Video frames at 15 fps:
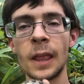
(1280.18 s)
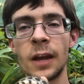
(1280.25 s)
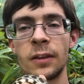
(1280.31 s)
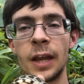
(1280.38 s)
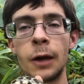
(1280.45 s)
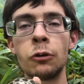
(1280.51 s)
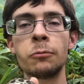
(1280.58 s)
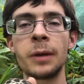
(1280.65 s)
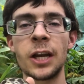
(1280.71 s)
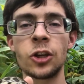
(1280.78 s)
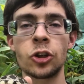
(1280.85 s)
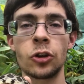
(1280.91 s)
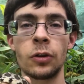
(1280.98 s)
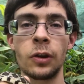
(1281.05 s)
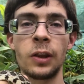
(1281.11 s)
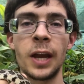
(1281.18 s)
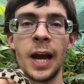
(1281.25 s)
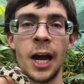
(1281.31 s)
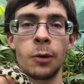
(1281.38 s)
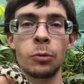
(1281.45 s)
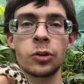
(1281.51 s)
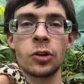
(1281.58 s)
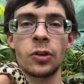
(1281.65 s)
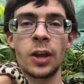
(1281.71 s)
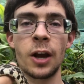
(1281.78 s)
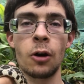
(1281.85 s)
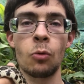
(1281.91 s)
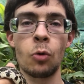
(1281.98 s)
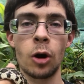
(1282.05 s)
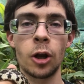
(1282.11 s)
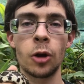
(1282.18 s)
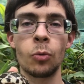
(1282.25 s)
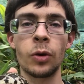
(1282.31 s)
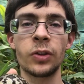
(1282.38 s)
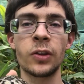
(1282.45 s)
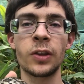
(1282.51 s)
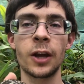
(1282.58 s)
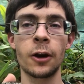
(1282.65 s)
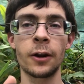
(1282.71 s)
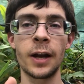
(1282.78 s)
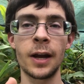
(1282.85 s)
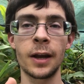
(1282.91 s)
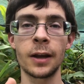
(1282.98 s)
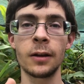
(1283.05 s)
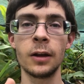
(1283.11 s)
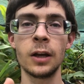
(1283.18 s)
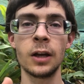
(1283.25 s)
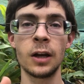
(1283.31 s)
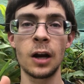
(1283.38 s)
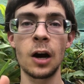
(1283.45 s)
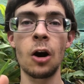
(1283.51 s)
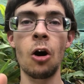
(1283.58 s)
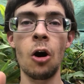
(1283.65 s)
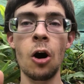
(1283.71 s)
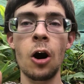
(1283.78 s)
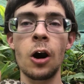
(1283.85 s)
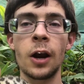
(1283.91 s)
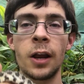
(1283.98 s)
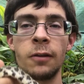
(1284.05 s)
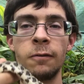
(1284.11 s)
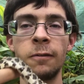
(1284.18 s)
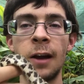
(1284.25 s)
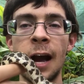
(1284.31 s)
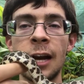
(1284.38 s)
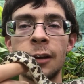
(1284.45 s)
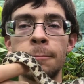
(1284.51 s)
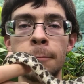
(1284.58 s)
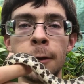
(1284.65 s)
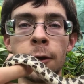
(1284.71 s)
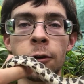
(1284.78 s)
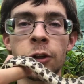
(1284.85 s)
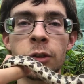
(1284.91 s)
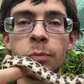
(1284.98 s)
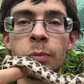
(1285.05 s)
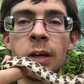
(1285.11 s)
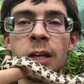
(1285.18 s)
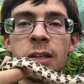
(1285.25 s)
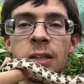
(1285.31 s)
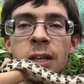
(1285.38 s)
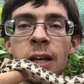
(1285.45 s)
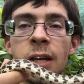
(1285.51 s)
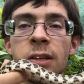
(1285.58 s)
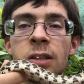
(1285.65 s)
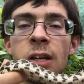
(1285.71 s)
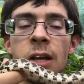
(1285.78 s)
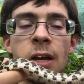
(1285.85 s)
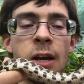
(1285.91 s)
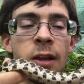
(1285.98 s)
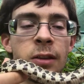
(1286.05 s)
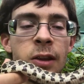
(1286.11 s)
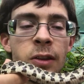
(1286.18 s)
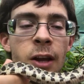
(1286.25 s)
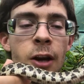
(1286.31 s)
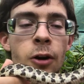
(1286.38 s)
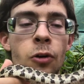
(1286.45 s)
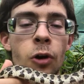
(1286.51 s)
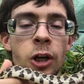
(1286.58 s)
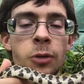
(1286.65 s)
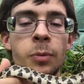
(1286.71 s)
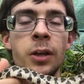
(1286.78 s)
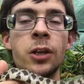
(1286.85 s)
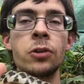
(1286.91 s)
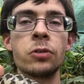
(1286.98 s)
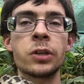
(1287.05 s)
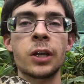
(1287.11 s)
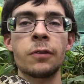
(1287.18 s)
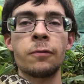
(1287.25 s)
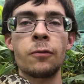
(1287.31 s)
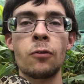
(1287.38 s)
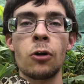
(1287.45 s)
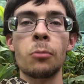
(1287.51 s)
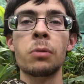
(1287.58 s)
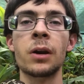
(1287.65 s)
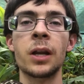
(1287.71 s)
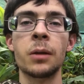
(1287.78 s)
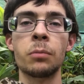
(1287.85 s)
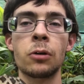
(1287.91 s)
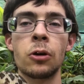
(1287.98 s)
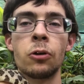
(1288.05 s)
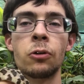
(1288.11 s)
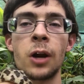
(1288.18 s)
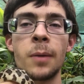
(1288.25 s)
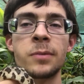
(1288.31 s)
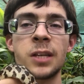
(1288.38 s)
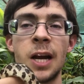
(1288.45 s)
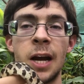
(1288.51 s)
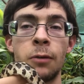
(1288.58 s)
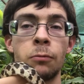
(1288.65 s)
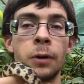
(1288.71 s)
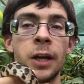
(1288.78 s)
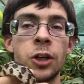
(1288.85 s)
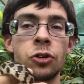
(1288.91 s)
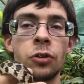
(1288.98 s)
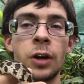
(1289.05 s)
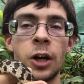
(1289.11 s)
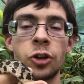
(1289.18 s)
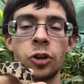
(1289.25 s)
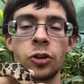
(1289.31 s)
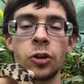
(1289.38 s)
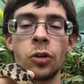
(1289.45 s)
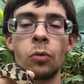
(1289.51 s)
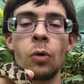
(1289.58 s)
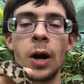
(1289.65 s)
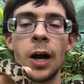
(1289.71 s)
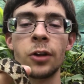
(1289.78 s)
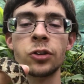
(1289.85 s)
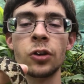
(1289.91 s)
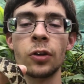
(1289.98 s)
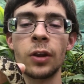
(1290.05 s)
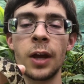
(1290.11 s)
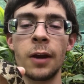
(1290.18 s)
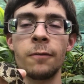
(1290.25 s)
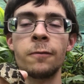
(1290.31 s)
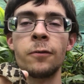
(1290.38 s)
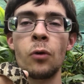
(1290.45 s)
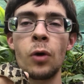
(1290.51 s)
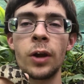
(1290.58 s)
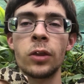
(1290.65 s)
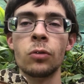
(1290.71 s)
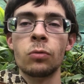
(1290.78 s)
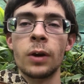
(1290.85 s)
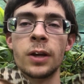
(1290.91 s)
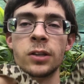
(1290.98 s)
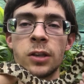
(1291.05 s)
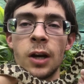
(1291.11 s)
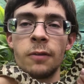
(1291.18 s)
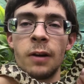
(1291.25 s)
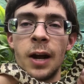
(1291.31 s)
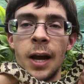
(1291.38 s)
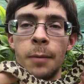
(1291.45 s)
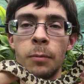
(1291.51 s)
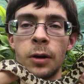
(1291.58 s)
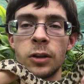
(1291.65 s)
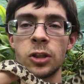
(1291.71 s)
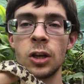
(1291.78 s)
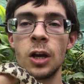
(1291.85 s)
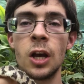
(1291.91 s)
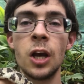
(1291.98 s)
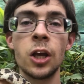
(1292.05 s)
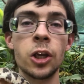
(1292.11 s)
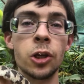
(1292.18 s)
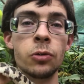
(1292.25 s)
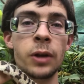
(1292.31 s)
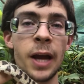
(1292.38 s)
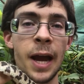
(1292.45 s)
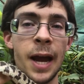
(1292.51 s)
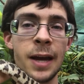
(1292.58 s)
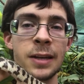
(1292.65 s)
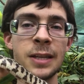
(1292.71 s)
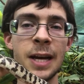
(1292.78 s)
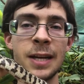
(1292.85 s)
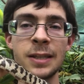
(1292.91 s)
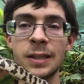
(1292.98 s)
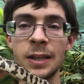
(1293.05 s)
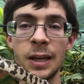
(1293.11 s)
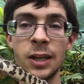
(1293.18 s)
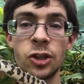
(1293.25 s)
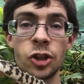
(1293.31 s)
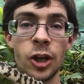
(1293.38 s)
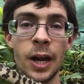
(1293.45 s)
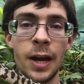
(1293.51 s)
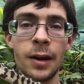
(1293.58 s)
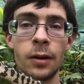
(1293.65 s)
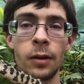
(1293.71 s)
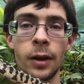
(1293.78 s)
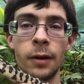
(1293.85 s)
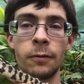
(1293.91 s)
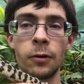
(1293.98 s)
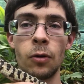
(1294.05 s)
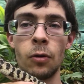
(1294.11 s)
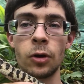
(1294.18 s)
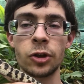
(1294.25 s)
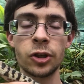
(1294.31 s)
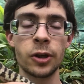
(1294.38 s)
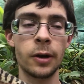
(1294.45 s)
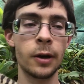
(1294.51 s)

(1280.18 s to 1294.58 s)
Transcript: They will make sure that the animals that they are working with, that they are getting, are in fact pure species that they are going to be using for breeding programs and reintroduction to the wild, so they avoid the risk of hybrids. You can test these genetically, of course,